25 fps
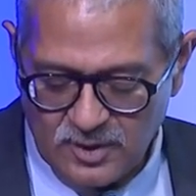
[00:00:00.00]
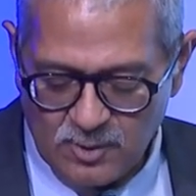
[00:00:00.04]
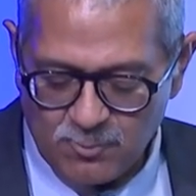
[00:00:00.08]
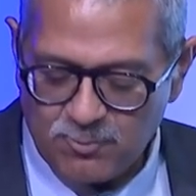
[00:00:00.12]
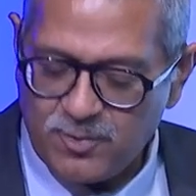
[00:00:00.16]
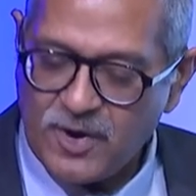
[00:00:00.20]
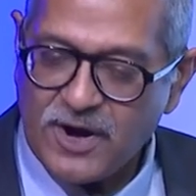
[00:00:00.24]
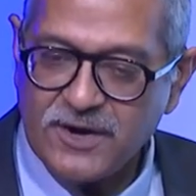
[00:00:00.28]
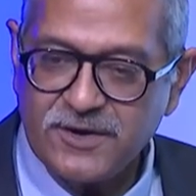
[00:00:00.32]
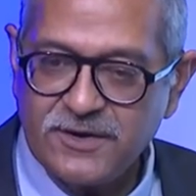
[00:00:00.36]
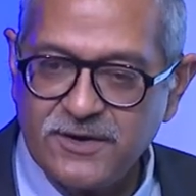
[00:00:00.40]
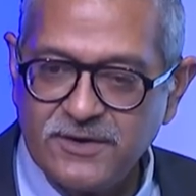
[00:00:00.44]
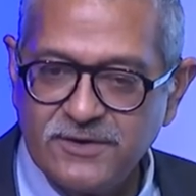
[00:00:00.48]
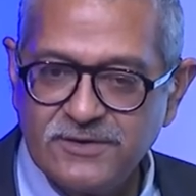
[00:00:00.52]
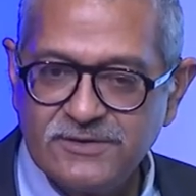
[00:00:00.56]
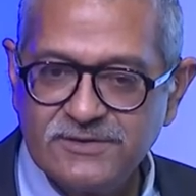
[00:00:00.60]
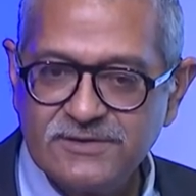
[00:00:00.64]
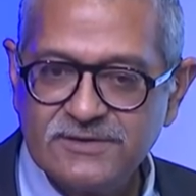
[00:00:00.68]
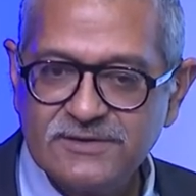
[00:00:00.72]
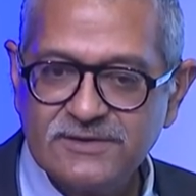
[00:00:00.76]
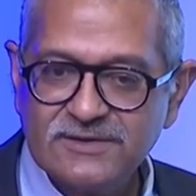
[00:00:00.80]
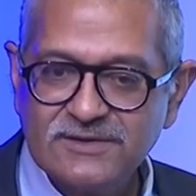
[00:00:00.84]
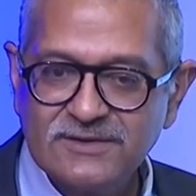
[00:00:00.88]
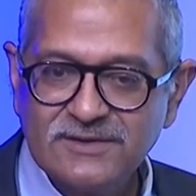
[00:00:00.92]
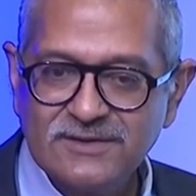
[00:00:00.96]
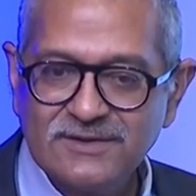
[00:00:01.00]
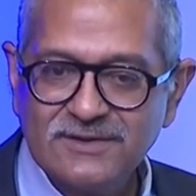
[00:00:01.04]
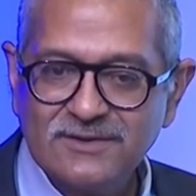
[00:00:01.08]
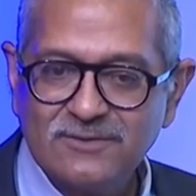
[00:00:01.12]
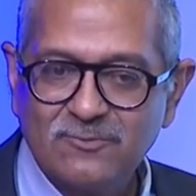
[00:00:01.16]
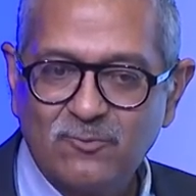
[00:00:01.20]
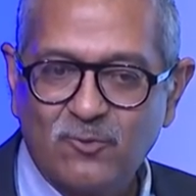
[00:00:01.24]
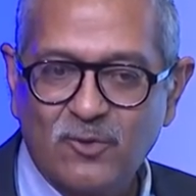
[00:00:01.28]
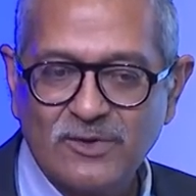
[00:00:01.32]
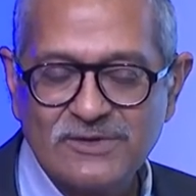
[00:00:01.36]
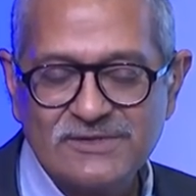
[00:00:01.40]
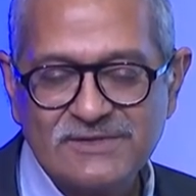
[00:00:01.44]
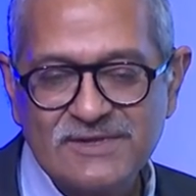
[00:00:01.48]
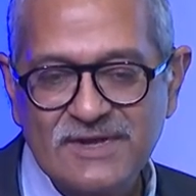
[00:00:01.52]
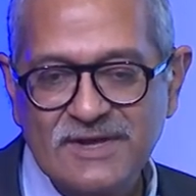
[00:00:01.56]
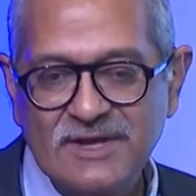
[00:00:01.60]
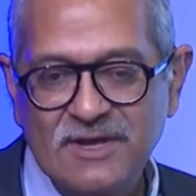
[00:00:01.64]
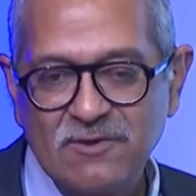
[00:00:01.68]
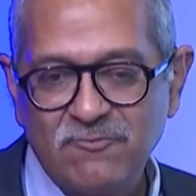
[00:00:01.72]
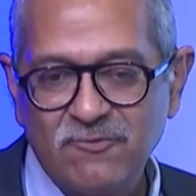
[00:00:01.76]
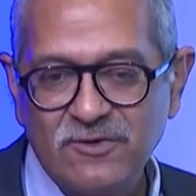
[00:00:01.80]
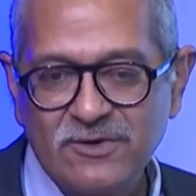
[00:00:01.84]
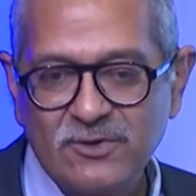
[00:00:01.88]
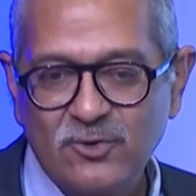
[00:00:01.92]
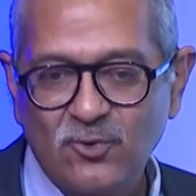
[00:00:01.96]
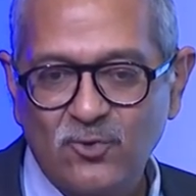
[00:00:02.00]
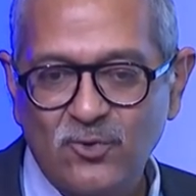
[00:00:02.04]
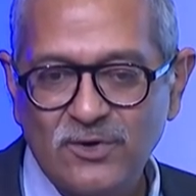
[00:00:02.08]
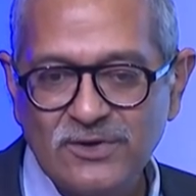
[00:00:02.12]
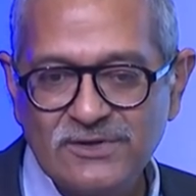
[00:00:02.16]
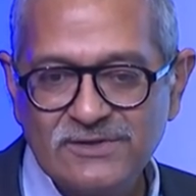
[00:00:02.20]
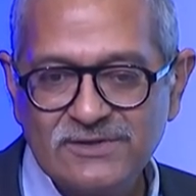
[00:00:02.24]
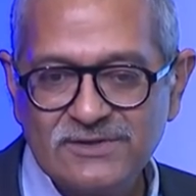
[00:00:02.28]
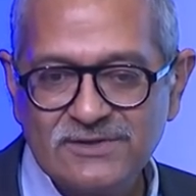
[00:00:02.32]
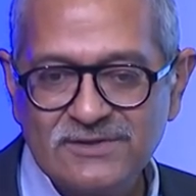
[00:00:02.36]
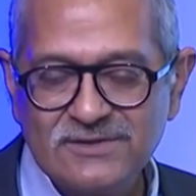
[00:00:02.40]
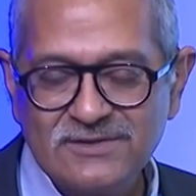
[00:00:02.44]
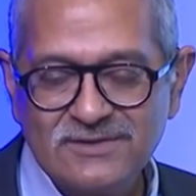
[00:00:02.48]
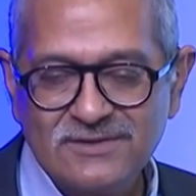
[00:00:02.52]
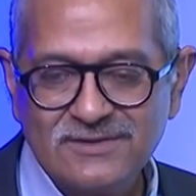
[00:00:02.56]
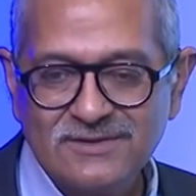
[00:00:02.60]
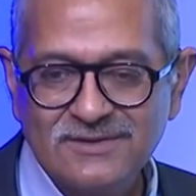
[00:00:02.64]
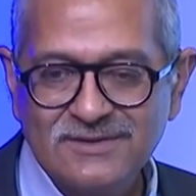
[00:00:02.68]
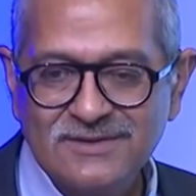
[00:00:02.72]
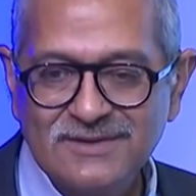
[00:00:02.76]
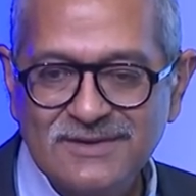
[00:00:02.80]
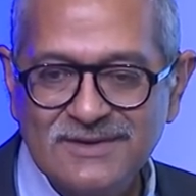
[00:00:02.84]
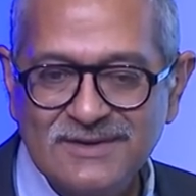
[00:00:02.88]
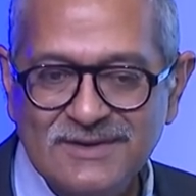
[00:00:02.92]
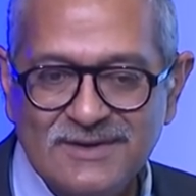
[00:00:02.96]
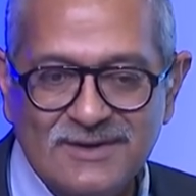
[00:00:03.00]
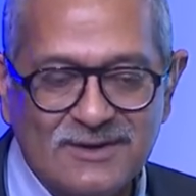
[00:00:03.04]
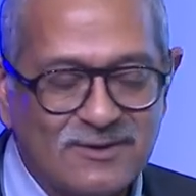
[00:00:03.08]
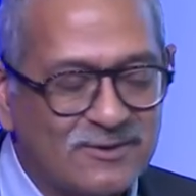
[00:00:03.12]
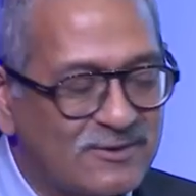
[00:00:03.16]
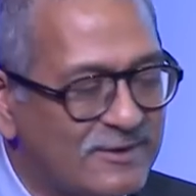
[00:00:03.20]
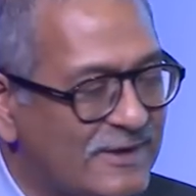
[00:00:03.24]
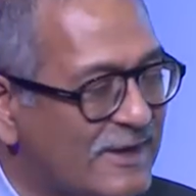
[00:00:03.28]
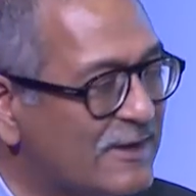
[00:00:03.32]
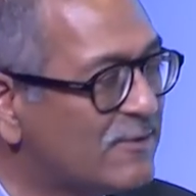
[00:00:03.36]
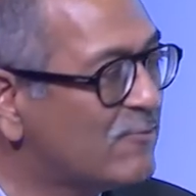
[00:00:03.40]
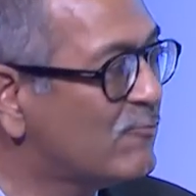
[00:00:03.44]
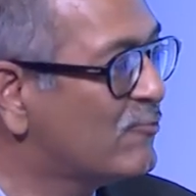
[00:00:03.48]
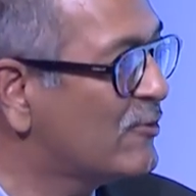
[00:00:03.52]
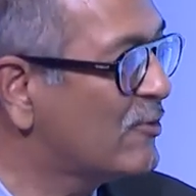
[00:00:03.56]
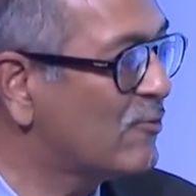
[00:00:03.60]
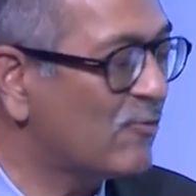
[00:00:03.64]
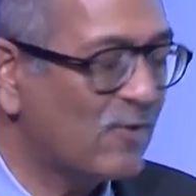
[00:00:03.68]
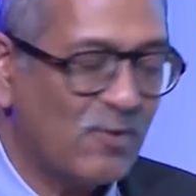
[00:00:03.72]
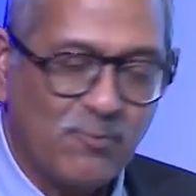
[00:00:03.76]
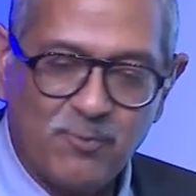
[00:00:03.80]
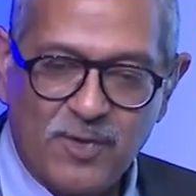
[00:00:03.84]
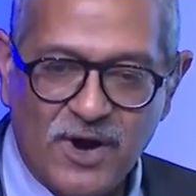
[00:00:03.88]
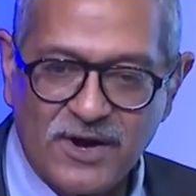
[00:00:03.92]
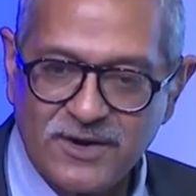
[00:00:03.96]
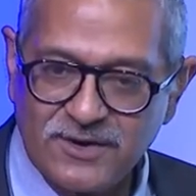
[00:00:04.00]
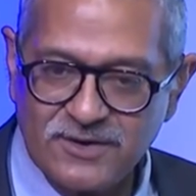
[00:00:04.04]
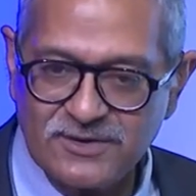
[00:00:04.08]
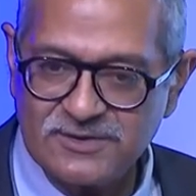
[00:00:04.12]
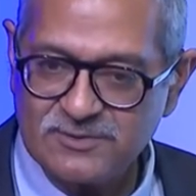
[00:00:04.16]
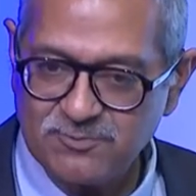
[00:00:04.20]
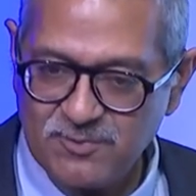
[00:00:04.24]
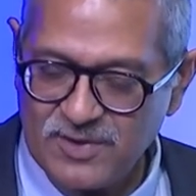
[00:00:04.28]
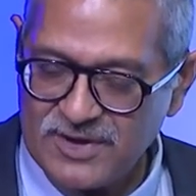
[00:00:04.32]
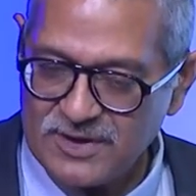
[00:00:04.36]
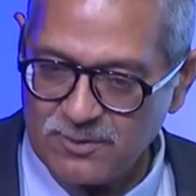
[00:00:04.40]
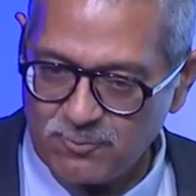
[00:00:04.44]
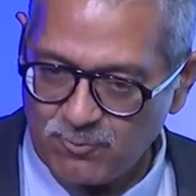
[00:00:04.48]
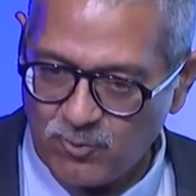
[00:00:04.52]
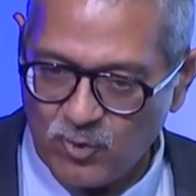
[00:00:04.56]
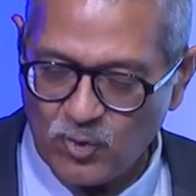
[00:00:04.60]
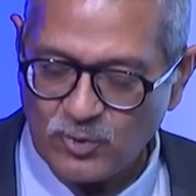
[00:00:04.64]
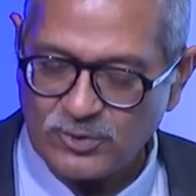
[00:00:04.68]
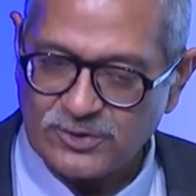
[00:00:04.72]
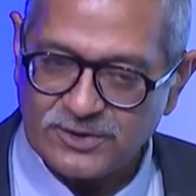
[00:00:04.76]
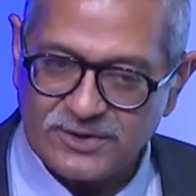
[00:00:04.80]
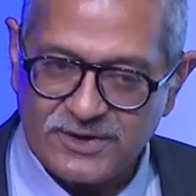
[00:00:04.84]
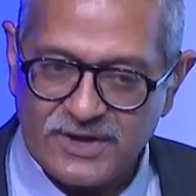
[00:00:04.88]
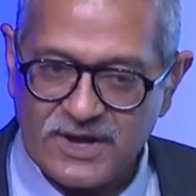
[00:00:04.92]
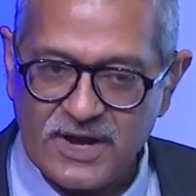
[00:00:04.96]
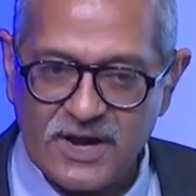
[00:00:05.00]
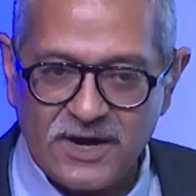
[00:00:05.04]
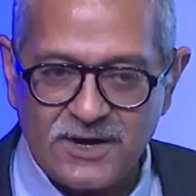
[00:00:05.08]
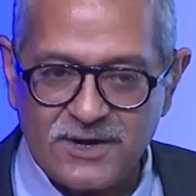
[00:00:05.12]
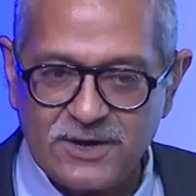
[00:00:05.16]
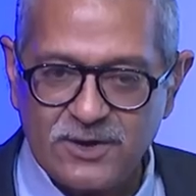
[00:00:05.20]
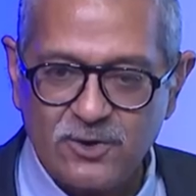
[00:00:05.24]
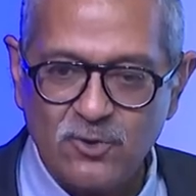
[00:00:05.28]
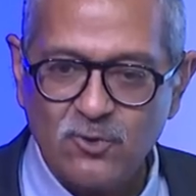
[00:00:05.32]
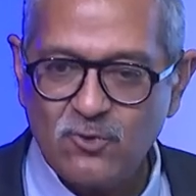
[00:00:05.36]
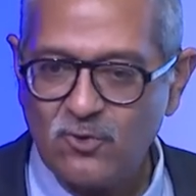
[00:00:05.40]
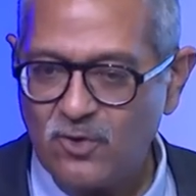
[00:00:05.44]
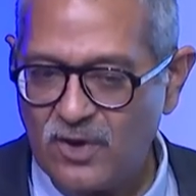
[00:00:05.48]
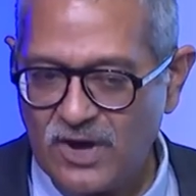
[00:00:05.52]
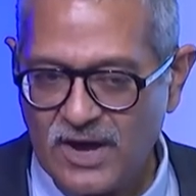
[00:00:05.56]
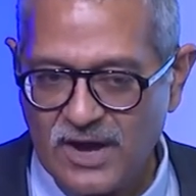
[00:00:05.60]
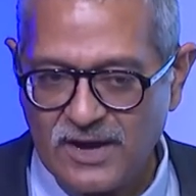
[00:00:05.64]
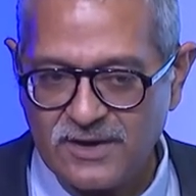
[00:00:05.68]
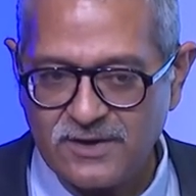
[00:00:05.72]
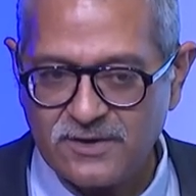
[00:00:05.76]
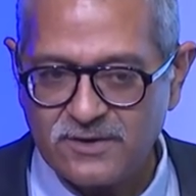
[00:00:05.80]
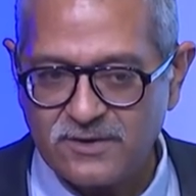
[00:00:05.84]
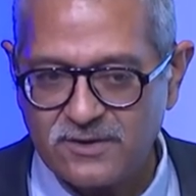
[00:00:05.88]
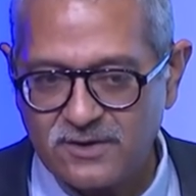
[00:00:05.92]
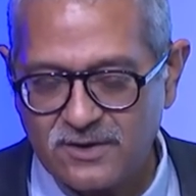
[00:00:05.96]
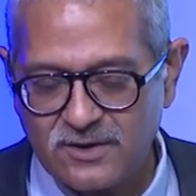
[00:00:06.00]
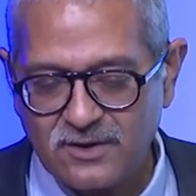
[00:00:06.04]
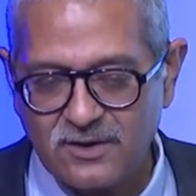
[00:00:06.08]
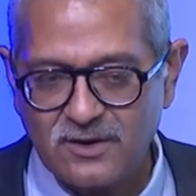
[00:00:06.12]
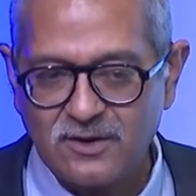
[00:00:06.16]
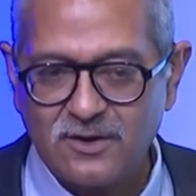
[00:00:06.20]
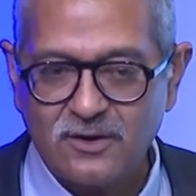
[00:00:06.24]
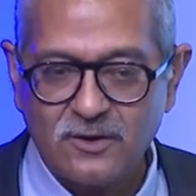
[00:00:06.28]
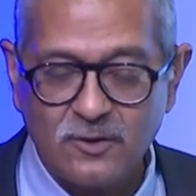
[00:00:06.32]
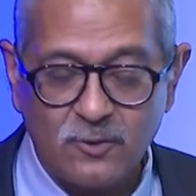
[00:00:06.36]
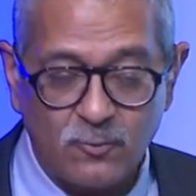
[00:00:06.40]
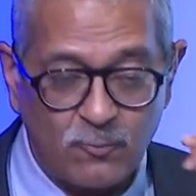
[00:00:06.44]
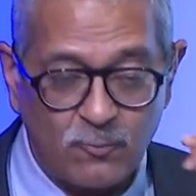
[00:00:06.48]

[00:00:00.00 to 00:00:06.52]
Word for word: partners once they give it to us, then we, uh, partners being both DRDO and uh,